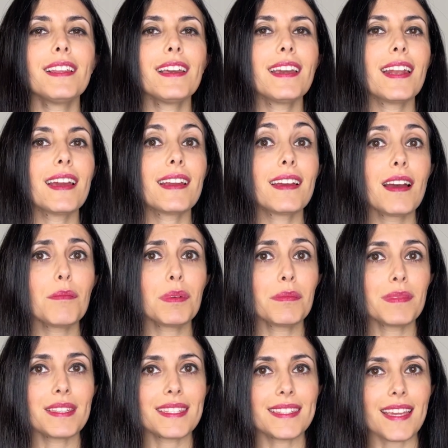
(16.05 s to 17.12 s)
to look at a common
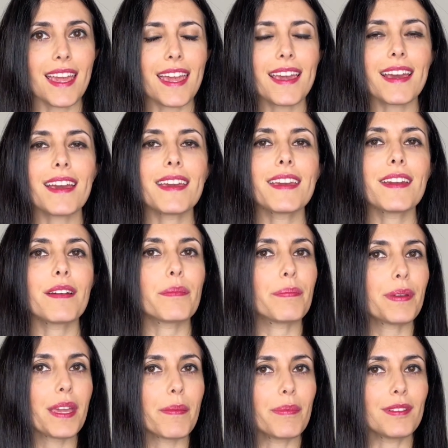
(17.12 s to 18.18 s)
mistake I hear
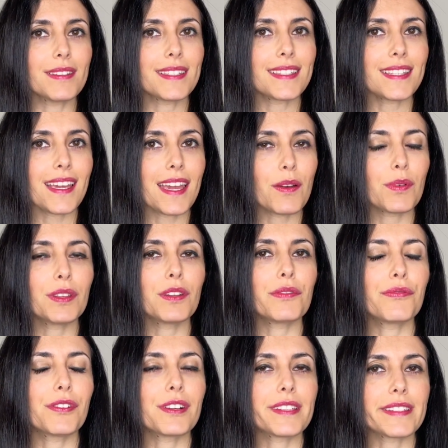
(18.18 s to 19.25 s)
people saying when they're
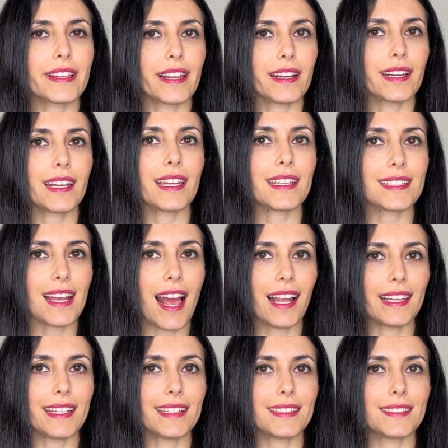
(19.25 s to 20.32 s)
first learning
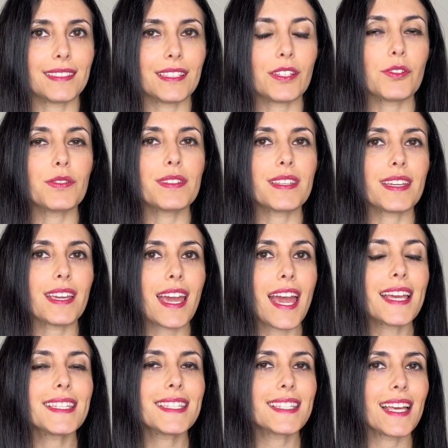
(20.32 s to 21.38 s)
Italian, using
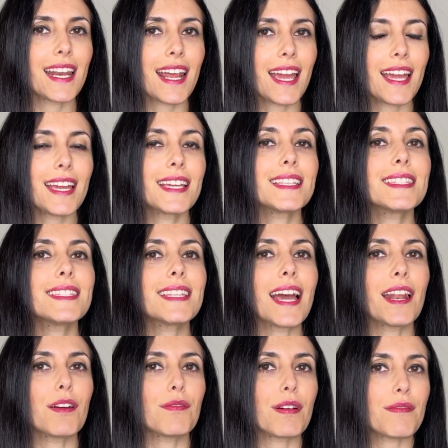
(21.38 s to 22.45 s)
essere
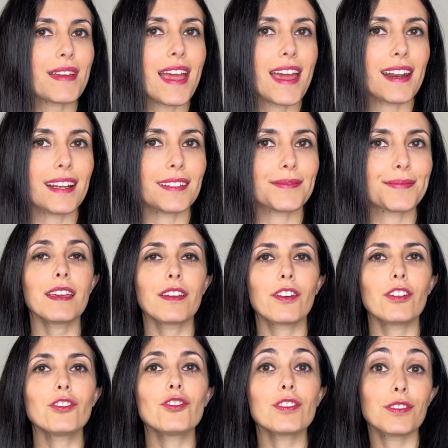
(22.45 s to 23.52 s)
instead of avere. In
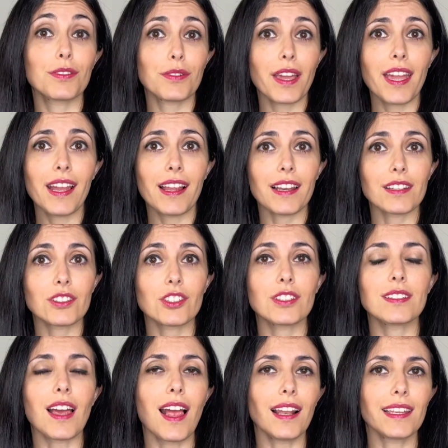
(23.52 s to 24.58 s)
contrast to English,
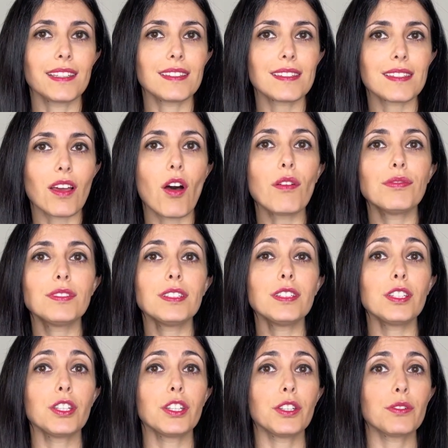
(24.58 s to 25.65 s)
Italians
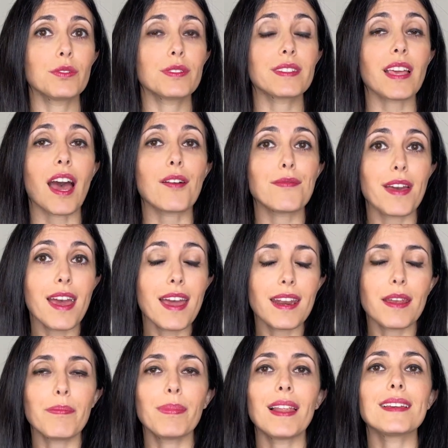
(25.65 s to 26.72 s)
often use
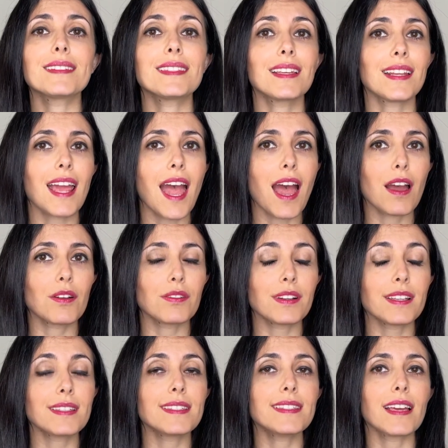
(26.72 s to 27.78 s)
avere plus a noun
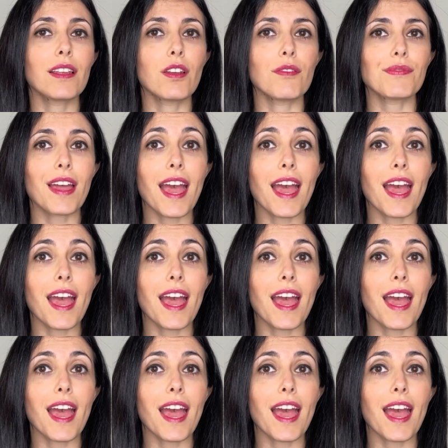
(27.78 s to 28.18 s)
instead of